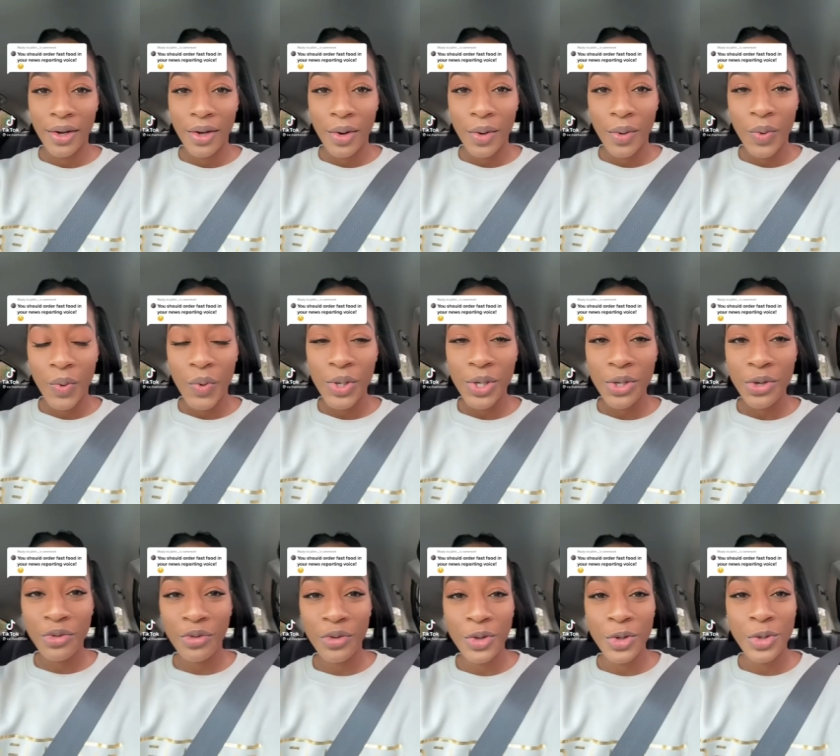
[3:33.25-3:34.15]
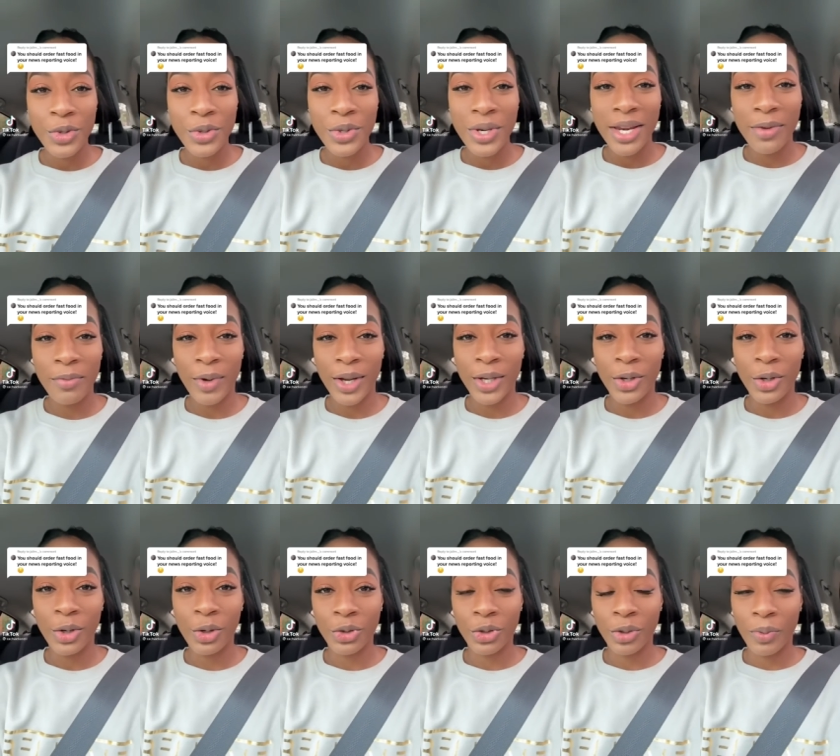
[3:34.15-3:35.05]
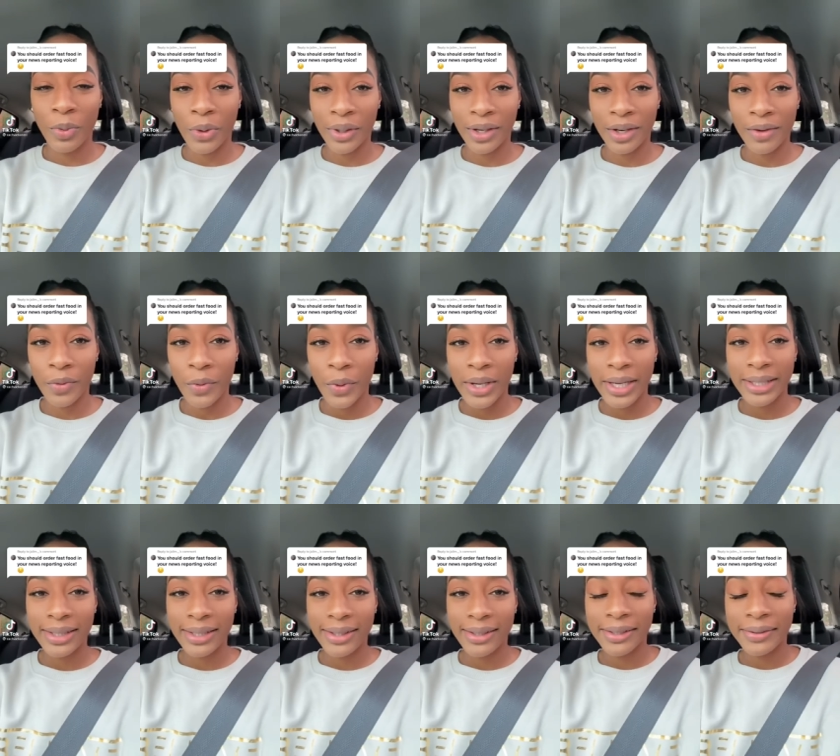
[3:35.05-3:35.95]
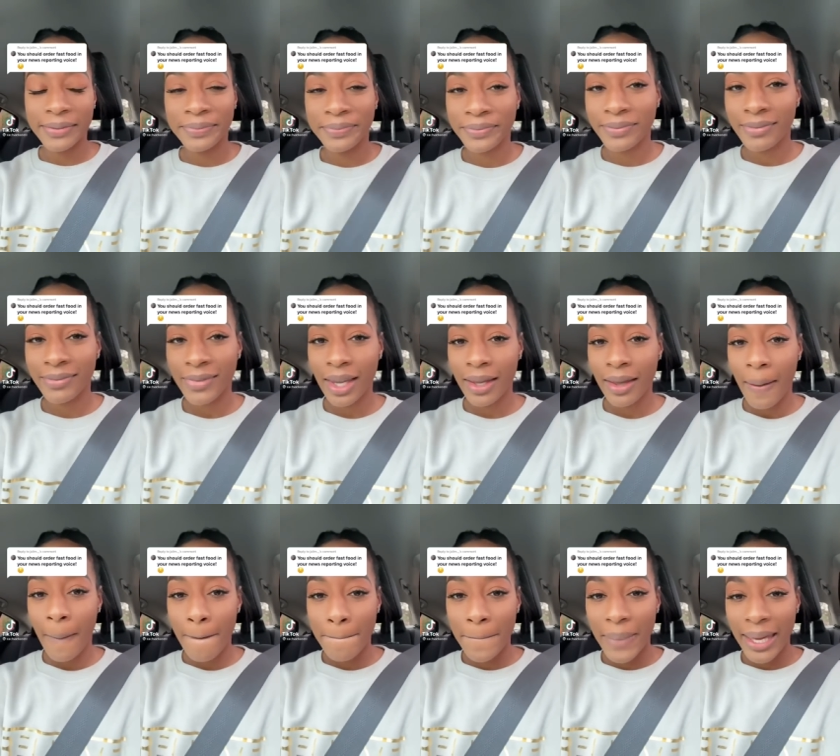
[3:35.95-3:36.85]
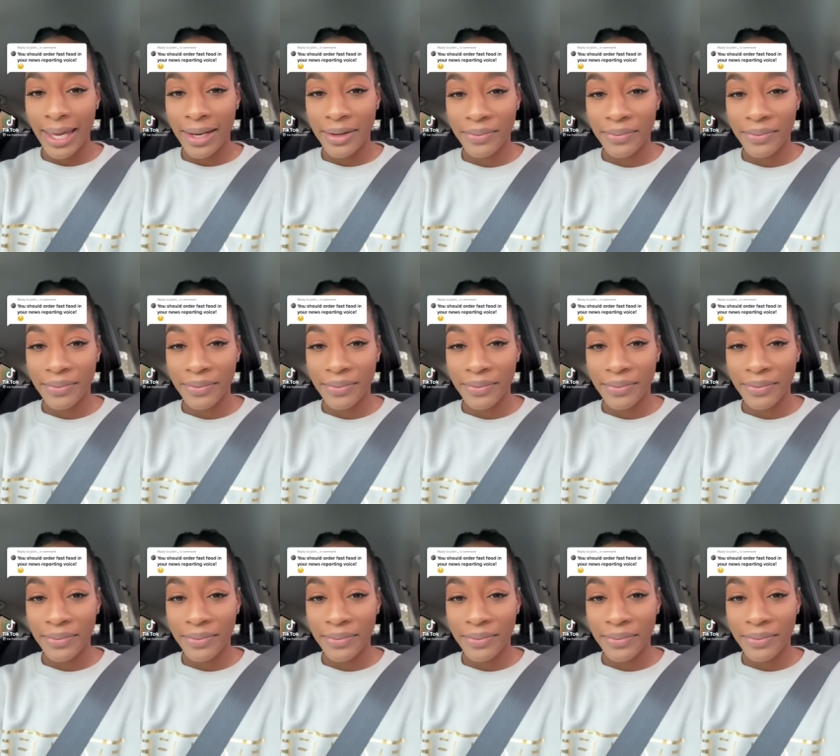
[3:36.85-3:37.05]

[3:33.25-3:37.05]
Order food in my news reporting voice. Bet.